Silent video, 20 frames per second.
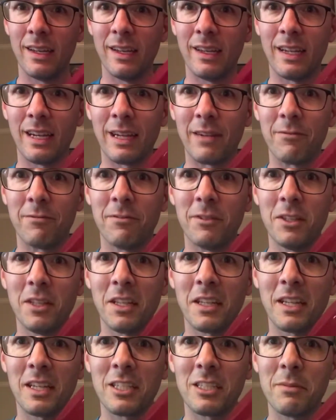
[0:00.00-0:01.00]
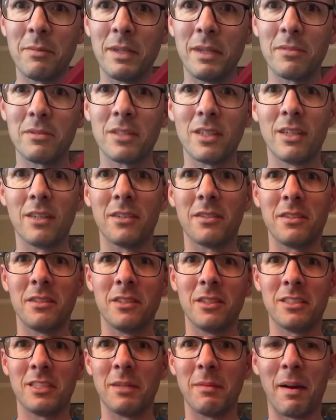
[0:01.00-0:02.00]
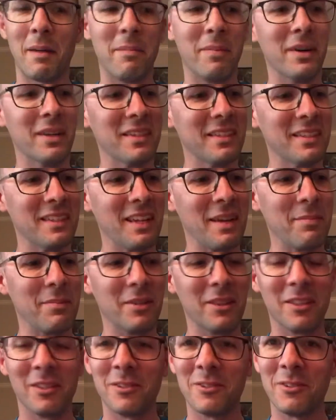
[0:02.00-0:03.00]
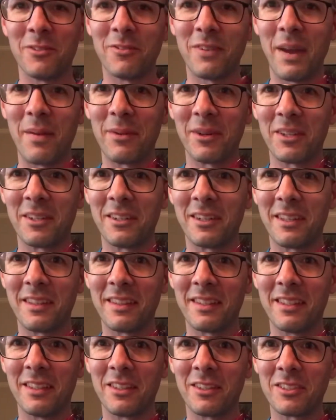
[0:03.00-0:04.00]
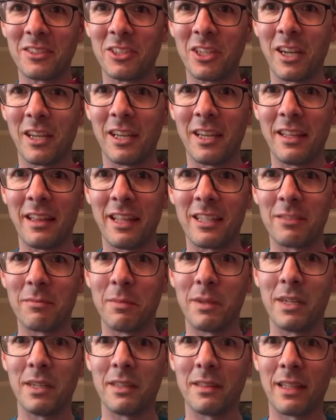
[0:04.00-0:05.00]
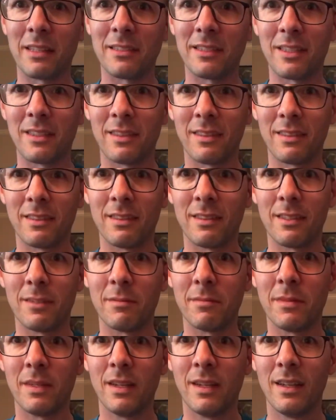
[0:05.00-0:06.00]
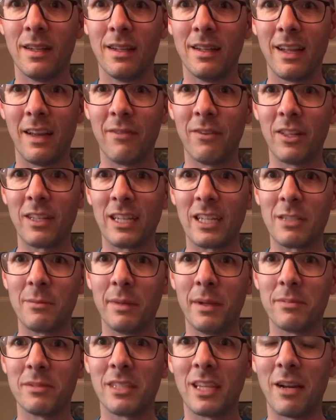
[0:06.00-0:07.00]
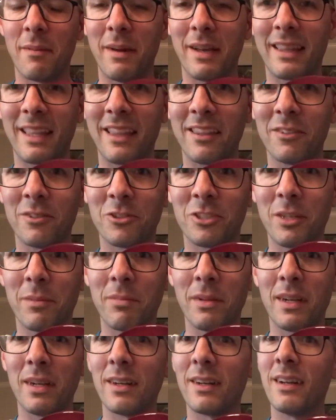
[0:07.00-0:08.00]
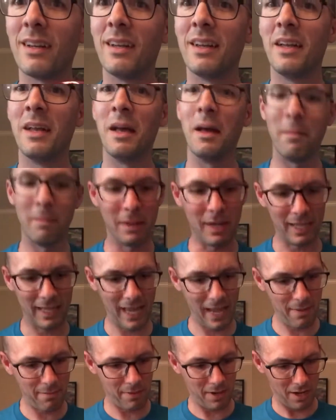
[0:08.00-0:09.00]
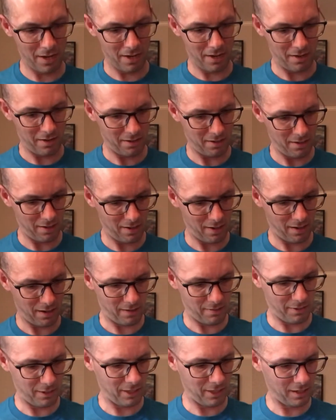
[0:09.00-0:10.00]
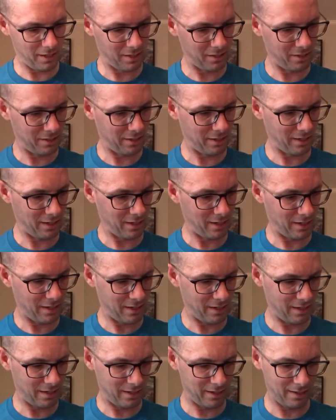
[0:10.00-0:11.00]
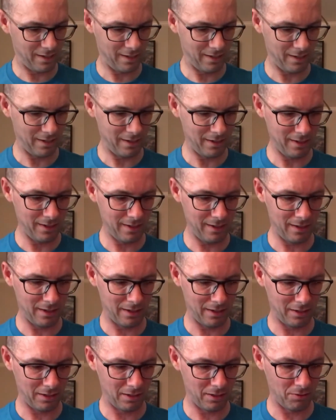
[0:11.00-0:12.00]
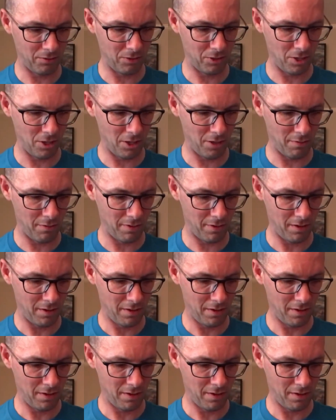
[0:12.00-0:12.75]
And I feel like I should be upset. You can see my button. I put a little fabric underneath it. It looks janky. That's me. That's not them. I feel like I should be upset about that little chip there. But I can't be because it is so cheap.